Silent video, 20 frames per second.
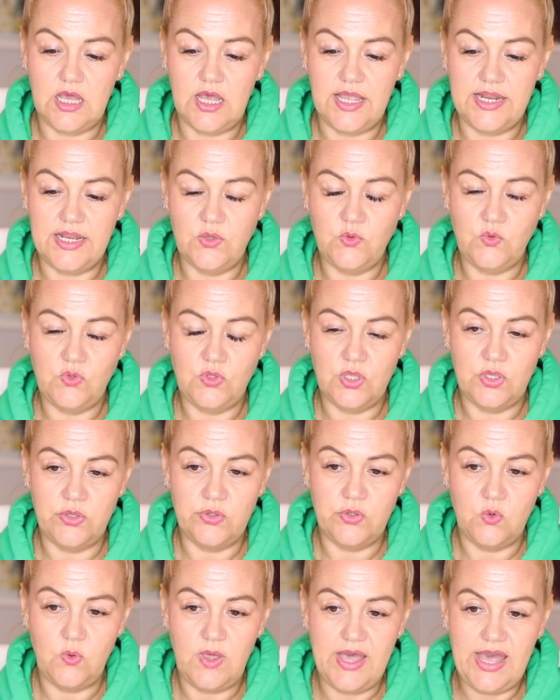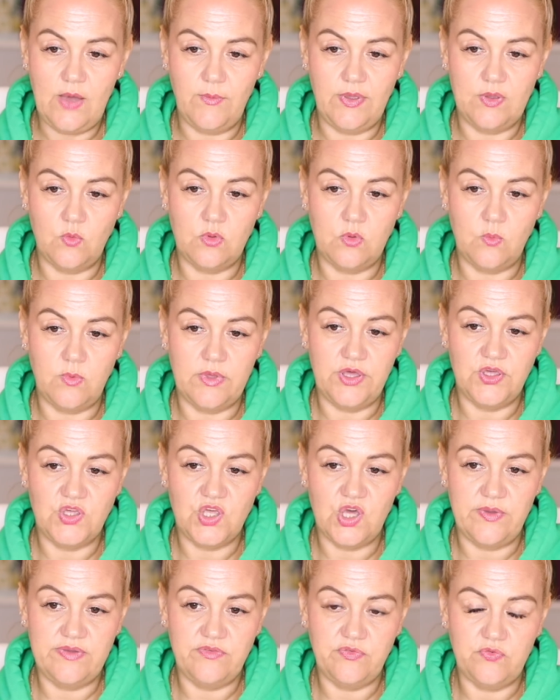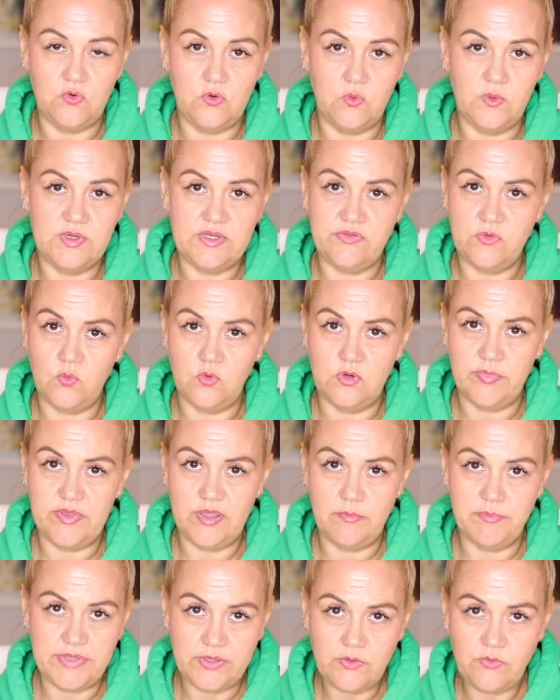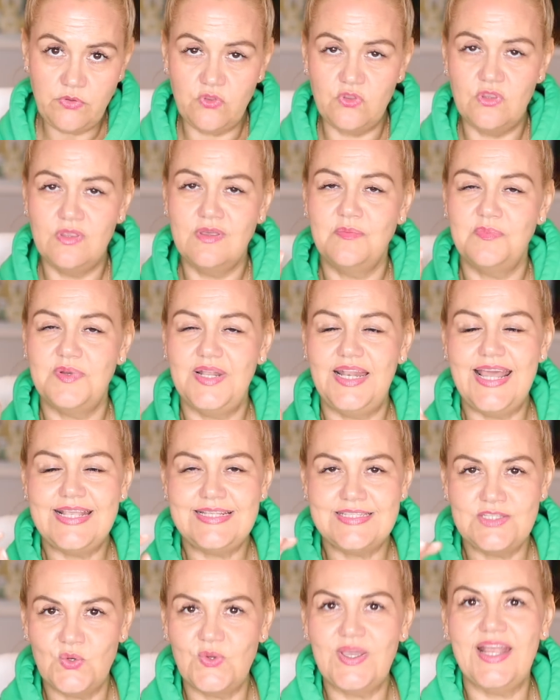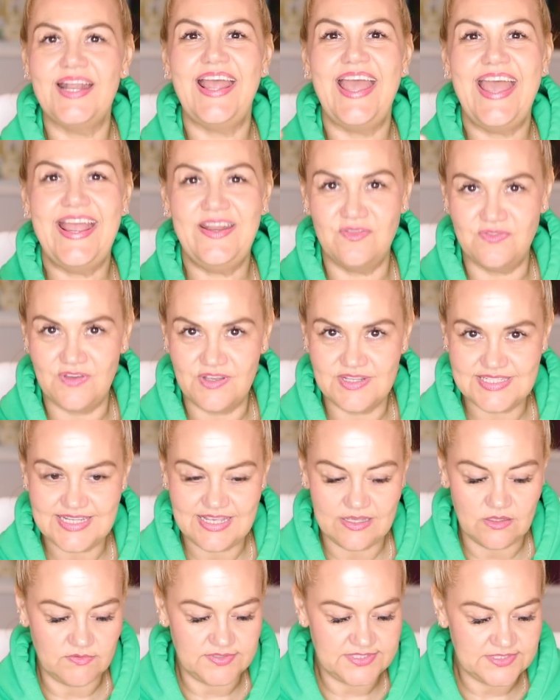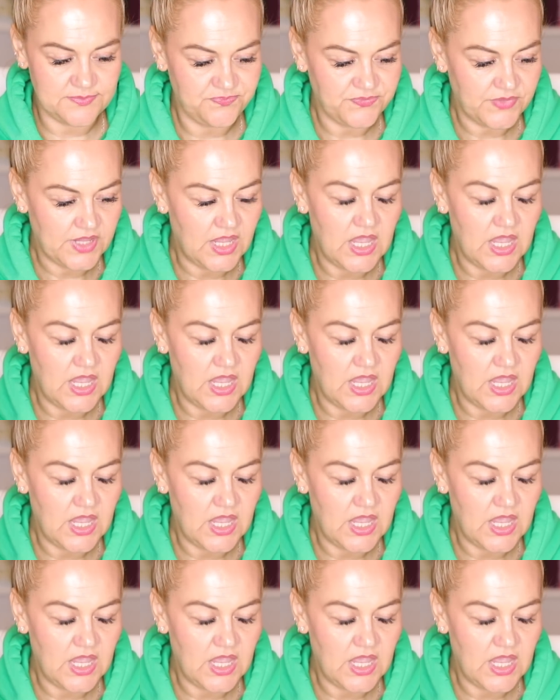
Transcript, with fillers: I don't know how it will work going forward if you want to buy both, but let's not get ahead of ourselves.